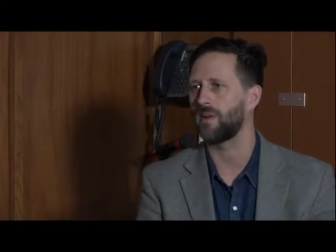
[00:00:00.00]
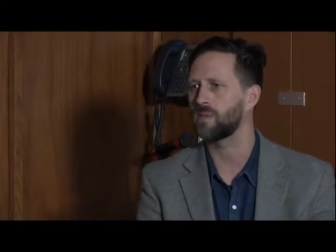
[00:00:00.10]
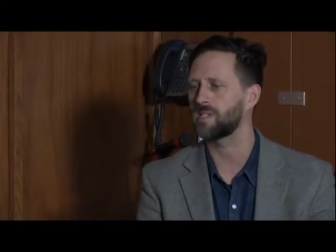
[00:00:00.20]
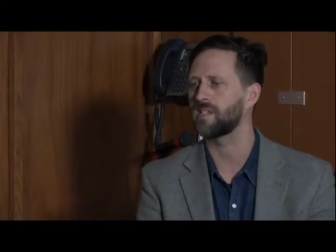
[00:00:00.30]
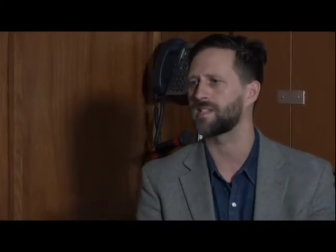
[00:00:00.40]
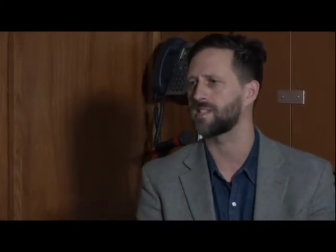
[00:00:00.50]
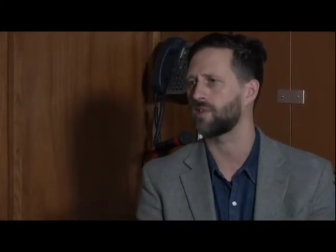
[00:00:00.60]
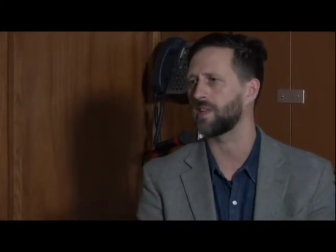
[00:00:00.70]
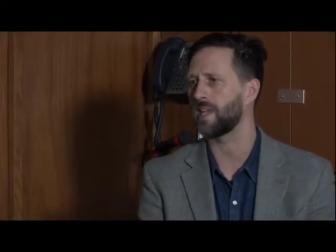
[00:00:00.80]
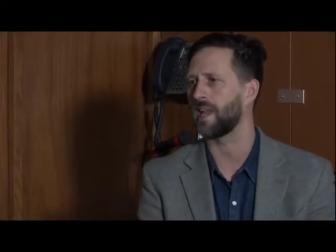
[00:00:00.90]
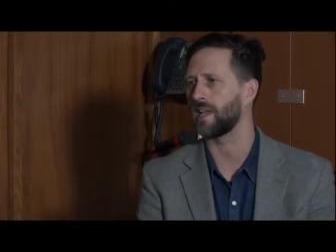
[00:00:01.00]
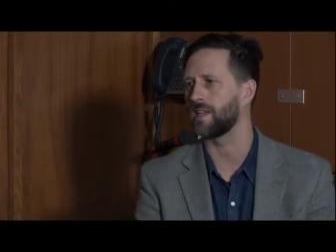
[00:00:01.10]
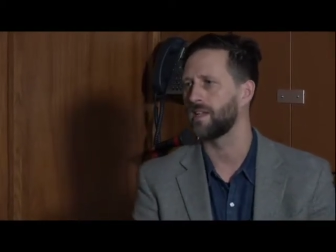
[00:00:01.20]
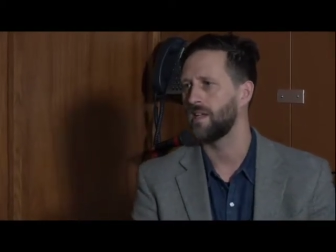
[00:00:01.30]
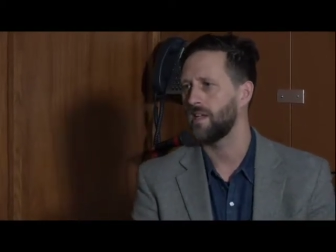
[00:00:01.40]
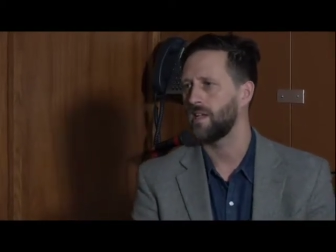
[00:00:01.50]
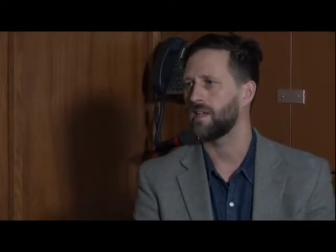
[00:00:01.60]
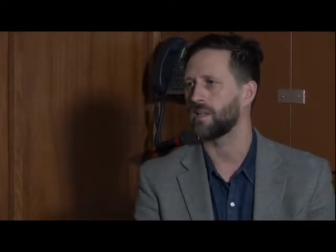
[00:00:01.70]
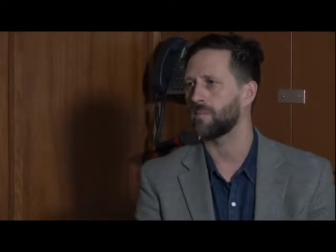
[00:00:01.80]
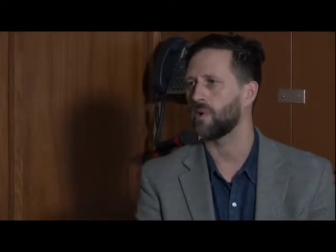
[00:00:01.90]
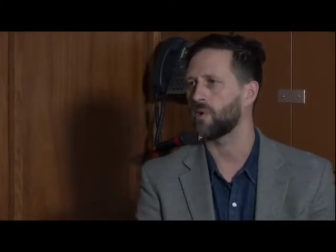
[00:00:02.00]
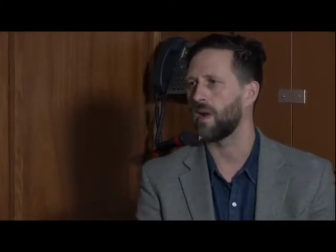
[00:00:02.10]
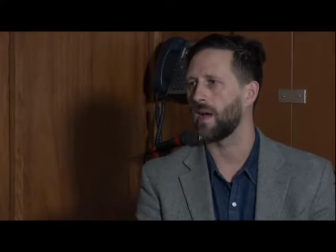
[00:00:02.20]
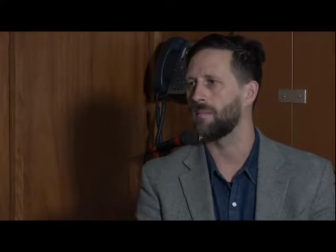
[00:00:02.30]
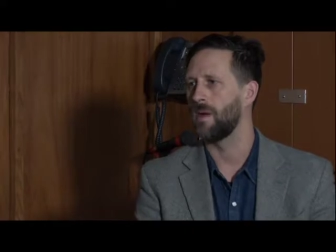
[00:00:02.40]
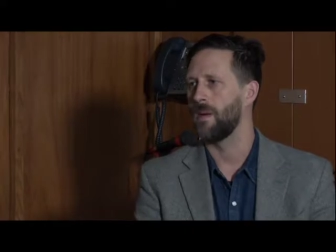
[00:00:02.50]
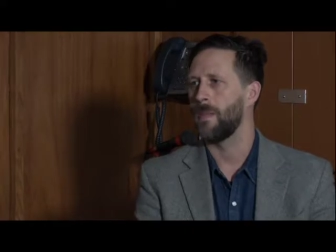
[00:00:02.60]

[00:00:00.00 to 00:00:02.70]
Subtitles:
I wasn't necessarily getting it in the program,